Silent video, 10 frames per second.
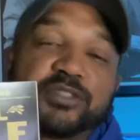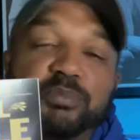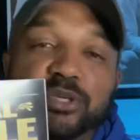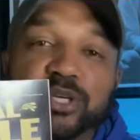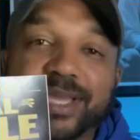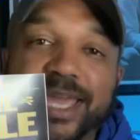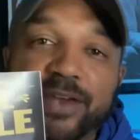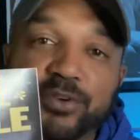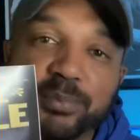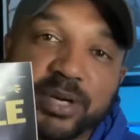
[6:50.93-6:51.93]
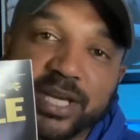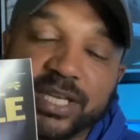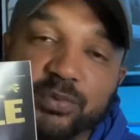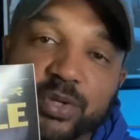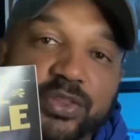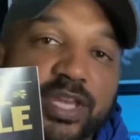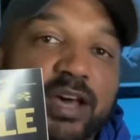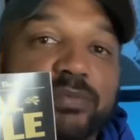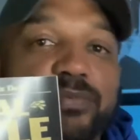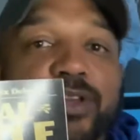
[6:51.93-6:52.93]
book. Everybody,
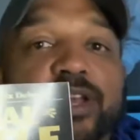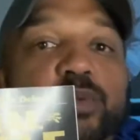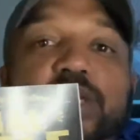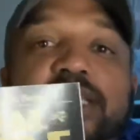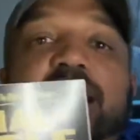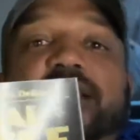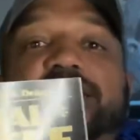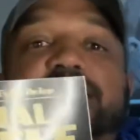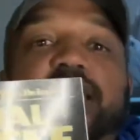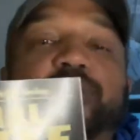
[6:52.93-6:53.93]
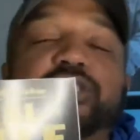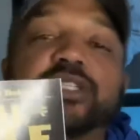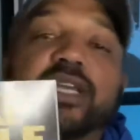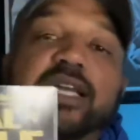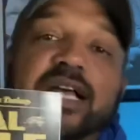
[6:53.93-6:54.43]
without fail, without exception,